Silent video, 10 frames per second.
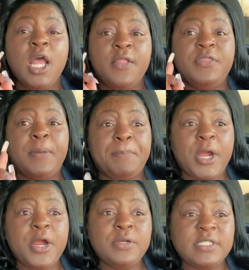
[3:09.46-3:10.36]
The
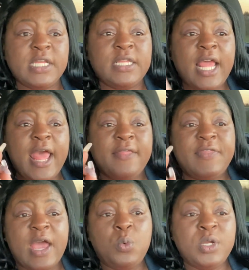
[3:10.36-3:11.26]
person
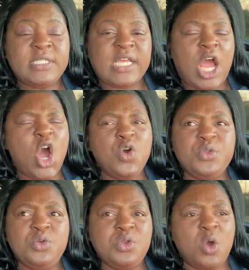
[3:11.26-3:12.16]
that want to say, oh,
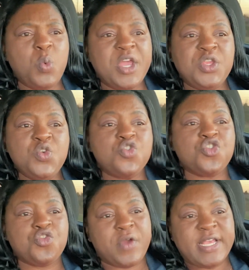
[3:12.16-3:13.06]
you know what, you
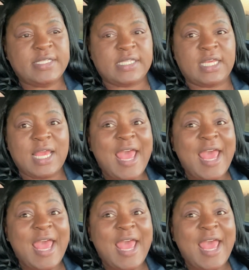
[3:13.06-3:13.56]
crazy.